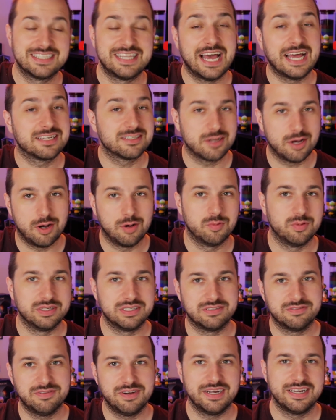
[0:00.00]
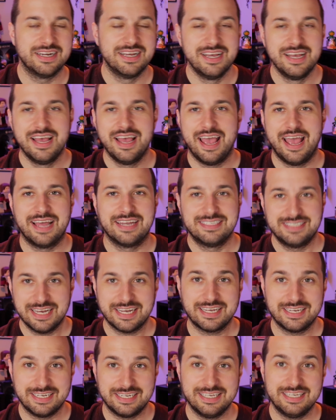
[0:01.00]
That's always fun. And
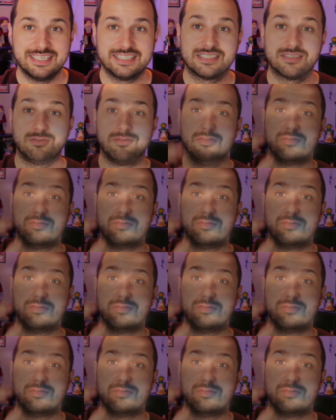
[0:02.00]
secondly is to